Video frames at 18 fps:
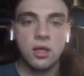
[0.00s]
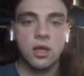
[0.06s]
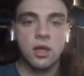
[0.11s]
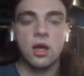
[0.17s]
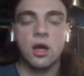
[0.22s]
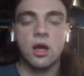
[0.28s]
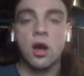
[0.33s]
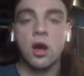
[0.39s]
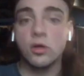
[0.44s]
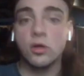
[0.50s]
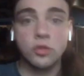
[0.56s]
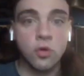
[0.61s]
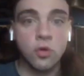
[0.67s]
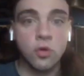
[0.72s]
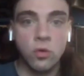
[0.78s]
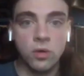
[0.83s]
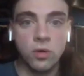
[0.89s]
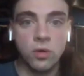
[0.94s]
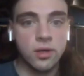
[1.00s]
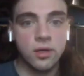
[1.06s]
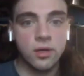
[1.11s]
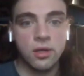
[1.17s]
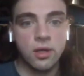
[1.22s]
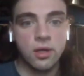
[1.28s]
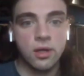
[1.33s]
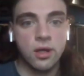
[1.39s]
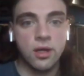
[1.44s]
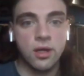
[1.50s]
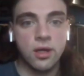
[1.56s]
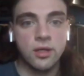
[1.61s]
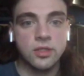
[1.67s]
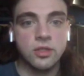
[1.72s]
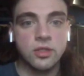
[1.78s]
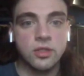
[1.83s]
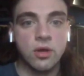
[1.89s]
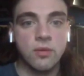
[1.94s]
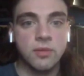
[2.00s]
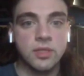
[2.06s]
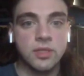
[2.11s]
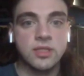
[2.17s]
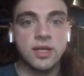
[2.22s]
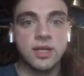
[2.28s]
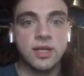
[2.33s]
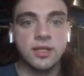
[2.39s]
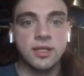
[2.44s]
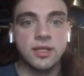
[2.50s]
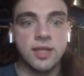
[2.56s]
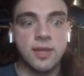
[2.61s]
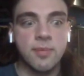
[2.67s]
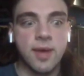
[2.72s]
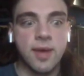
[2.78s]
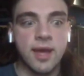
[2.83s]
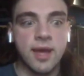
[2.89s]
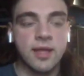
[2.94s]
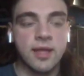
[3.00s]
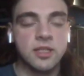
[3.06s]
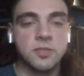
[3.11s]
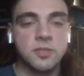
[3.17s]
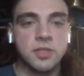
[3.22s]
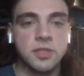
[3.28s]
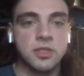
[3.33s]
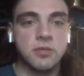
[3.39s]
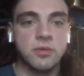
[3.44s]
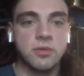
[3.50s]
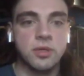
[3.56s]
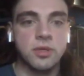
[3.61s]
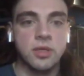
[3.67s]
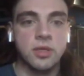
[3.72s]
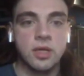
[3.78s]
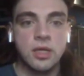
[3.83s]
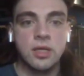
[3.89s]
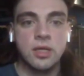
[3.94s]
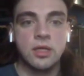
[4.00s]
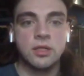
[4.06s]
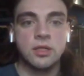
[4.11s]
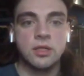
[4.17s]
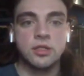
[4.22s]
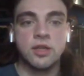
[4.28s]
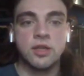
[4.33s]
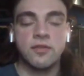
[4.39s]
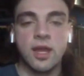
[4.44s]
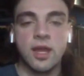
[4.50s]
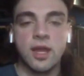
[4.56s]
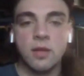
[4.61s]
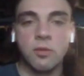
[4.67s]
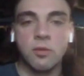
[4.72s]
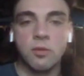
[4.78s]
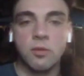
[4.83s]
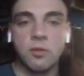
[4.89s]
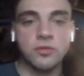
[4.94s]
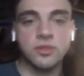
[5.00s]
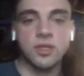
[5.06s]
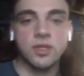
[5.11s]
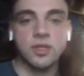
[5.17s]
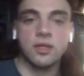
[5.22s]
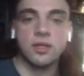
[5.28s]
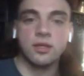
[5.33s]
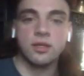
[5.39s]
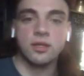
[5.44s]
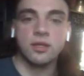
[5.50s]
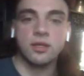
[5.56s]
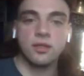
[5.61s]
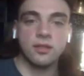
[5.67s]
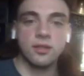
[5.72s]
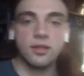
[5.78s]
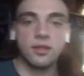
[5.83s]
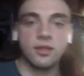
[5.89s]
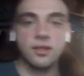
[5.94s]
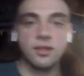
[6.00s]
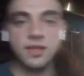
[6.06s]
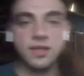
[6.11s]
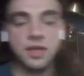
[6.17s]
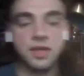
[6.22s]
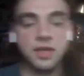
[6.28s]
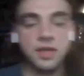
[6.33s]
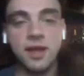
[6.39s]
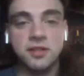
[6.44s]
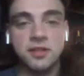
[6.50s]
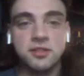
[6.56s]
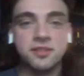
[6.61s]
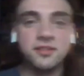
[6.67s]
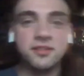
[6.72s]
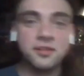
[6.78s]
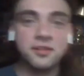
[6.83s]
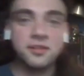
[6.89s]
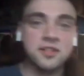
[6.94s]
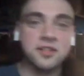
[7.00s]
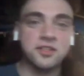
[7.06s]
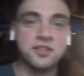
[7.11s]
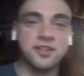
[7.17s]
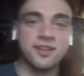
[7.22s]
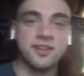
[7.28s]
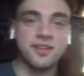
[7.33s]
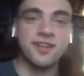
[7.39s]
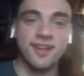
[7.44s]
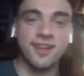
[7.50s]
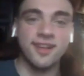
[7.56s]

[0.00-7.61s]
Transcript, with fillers: hardcore. So I'm excited to get back, and especially with Jeff Cannonball, who's deathmatch legend.